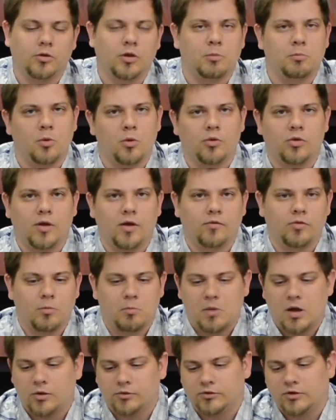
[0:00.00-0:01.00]
They both have the
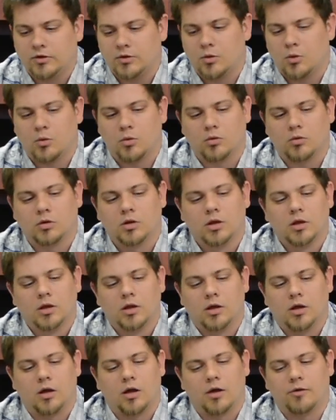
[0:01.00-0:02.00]
mounting hole
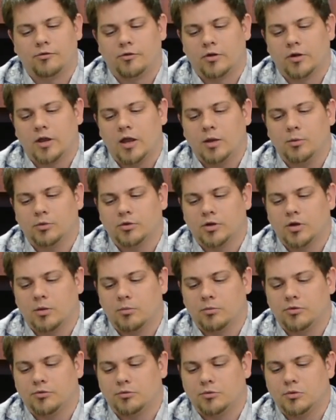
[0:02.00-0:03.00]
for the cable to
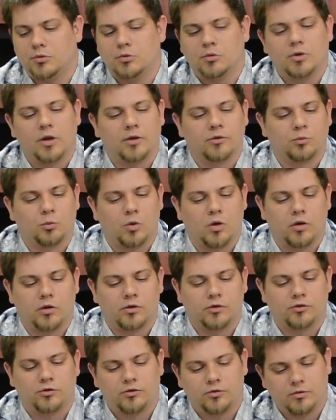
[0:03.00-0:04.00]
come through, as well
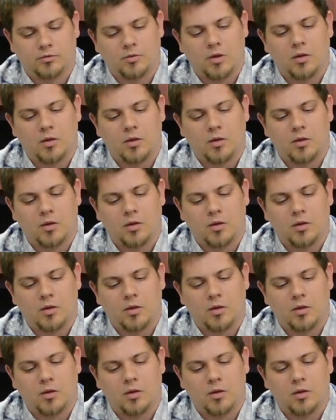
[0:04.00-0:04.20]
as